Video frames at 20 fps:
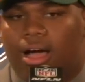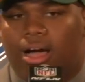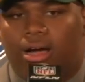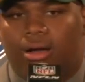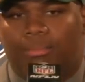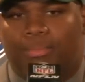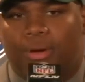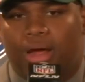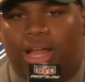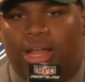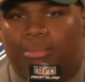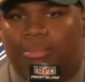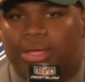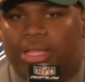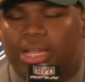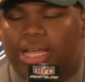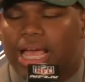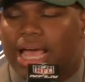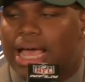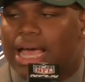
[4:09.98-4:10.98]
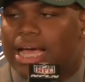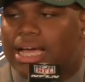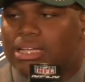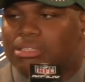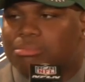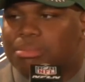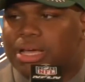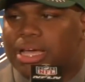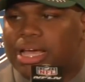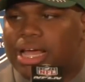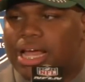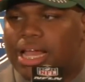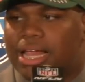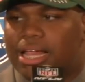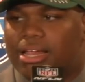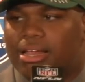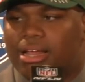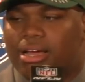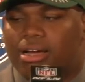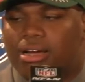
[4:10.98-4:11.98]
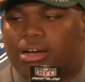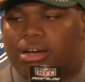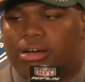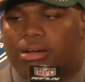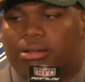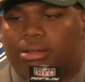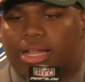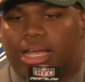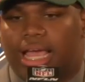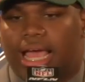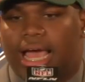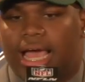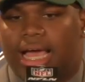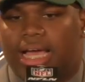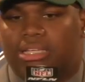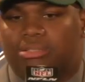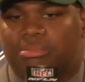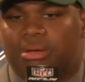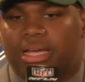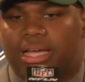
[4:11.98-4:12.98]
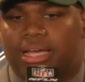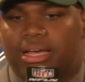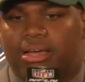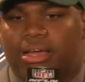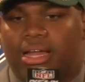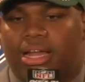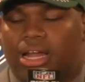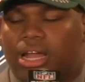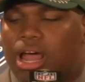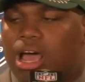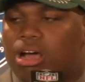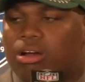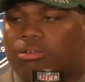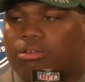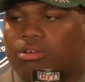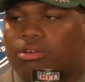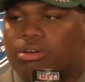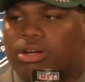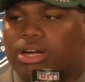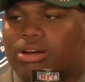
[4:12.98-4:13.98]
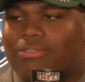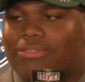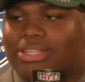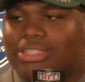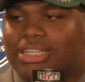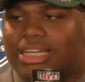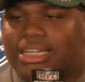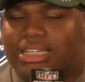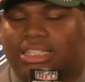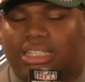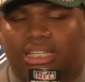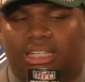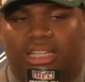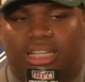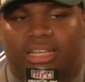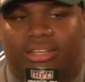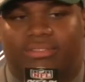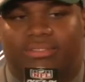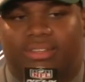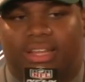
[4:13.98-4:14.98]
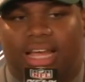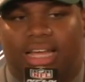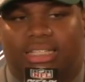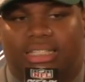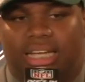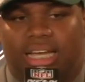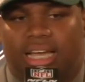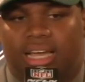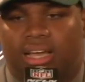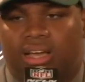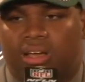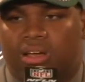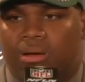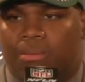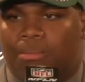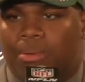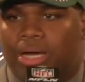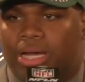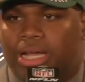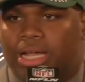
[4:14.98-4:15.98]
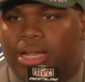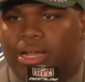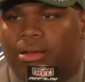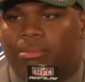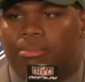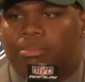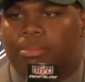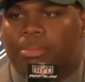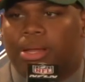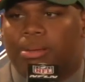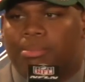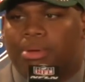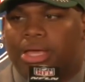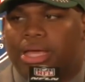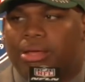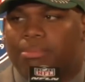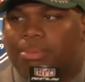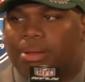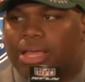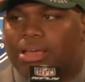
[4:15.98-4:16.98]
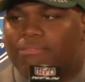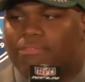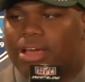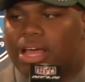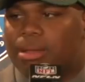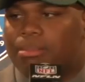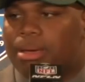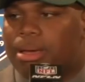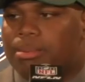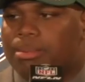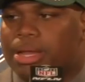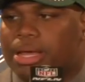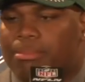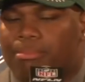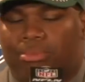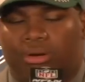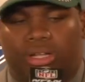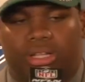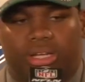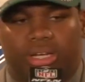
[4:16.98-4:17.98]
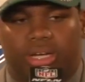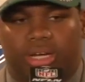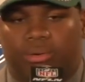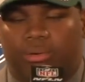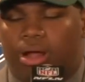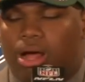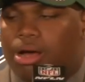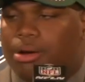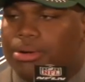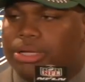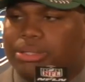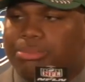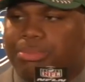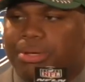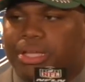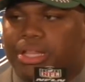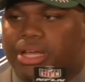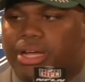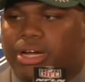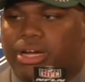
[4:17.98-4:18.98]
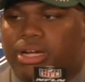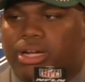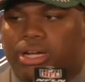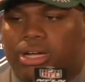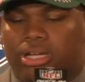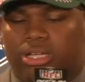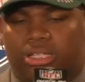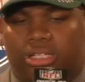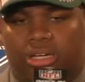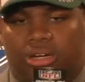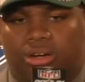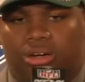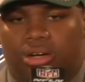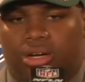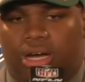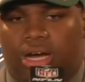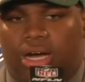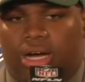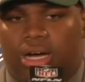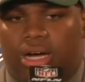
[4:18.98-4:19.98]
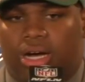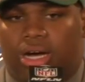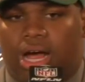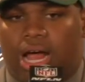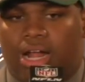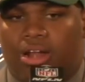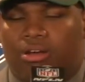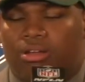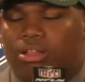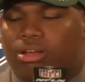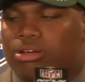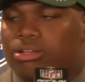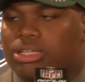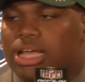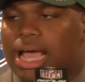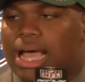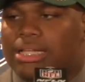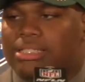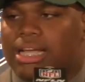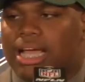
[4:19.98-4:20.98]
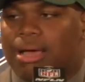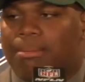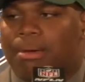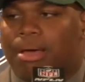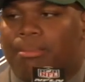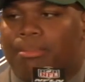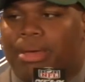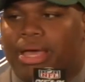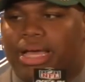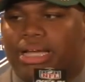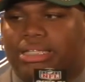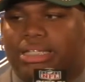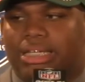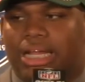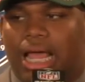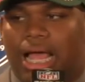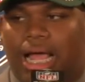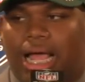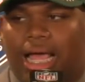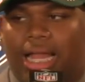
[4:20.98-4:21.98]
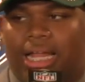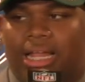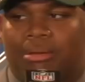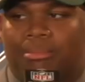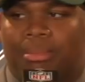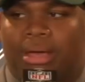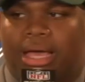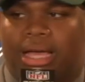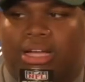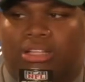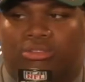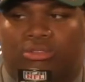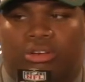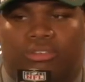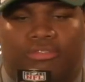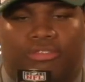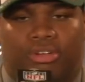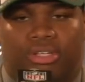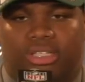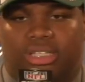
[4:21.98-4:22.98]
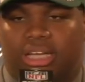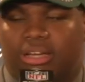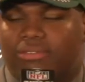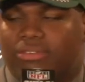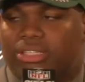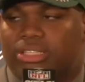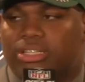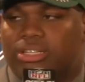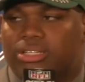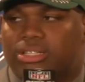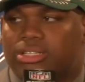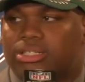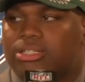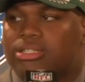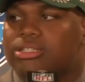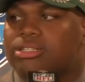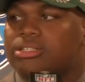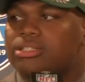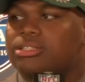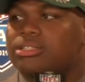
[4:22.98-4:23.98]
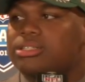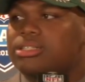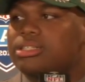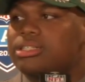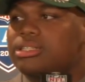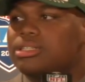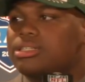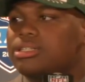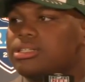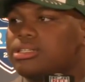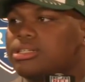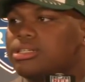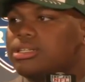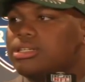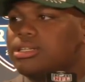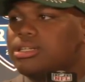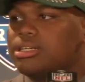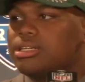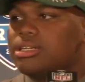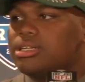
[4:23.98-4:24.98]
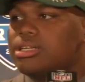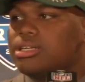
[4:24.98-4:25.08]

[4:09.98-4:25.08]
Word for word: Um, probably be the guys, man. I had um, the guys, man, in the locker room conversation and things like that. But being playing for Alabama, that brotherhood would always be there. So uh, I know those guys got my back just like I got their back 24 7. So two more.